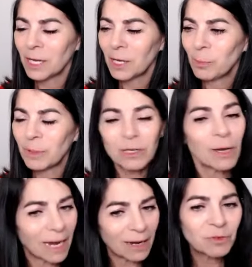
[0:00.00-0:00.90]
But you
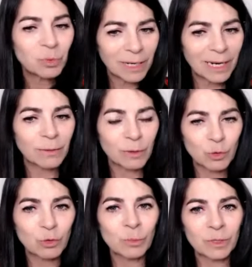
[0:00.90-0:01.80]
have to allow the
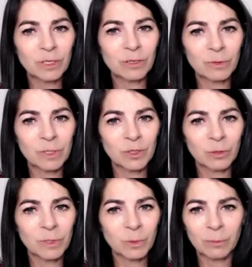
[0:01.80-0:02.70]
trauma to do its
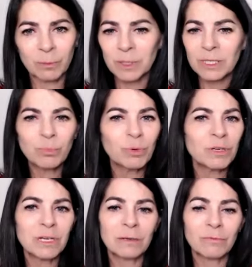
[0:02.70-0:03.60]
job as well, because the
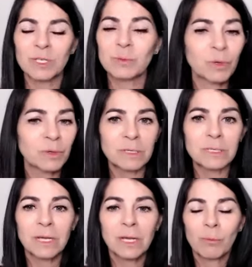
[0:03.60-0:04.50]
body
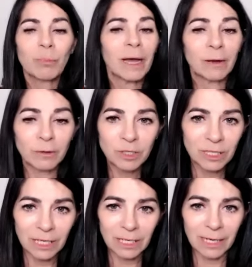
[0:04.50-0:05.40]
responds
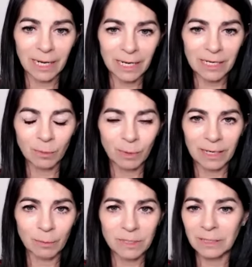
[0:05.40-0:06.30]
biologically anyway.
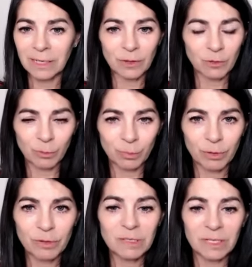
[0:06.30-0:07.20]
It was a natural
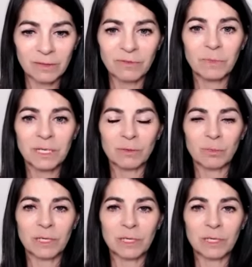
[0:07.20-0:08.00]
process for me to be in